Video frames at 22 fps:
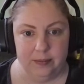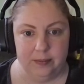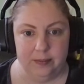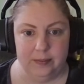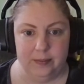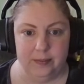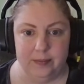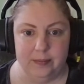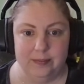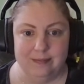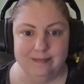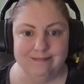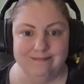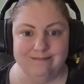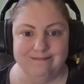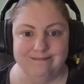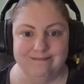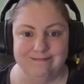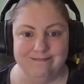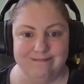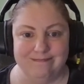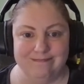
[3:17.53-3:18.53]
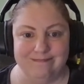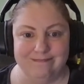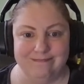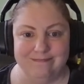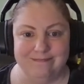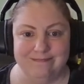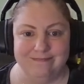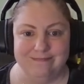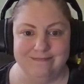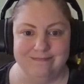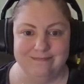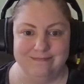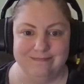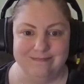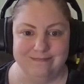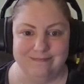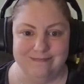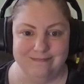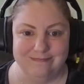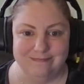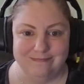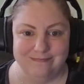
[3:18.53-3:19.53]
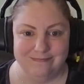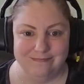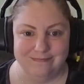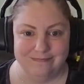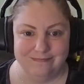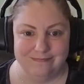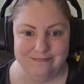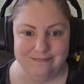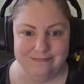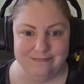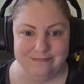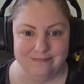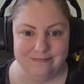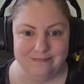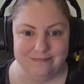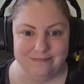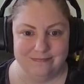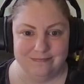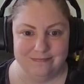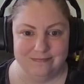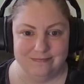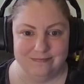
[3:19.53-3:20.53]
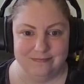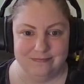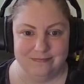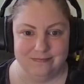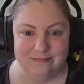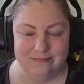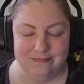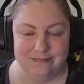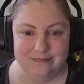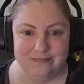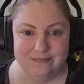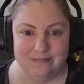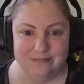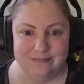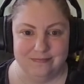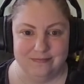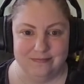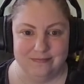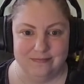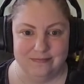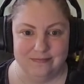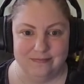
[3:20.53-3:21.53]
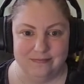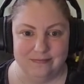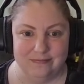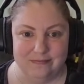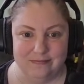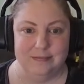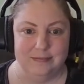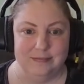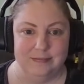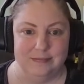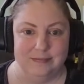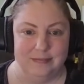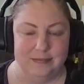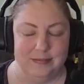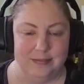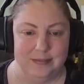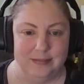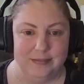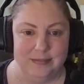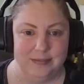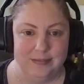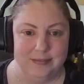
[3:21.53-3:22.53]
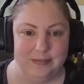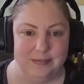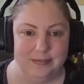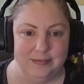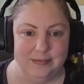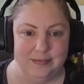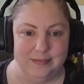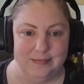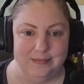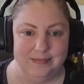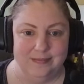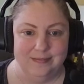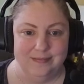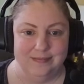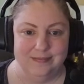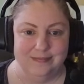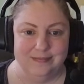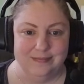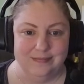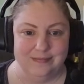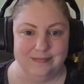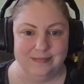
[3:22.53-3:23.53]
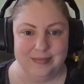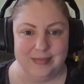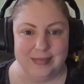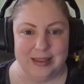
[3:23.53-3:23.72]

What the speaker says: [no speech]